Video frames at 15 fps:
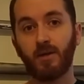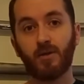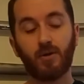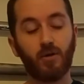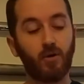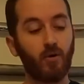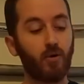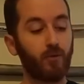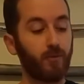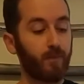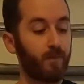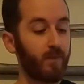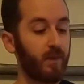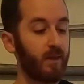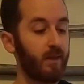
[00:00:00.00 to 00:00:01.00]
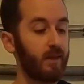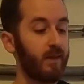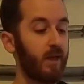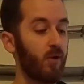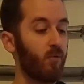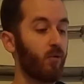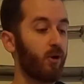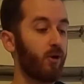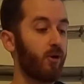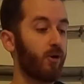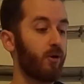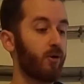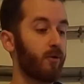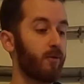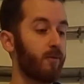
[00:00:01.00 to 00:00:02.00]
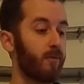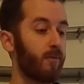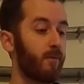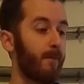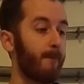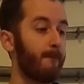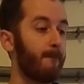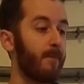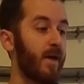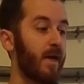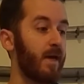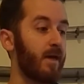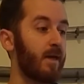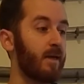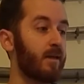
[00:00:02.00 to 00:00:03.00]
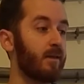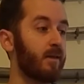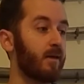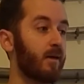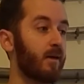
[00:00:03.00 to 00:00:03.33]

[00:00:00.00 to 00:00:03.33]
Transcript: So, they were made,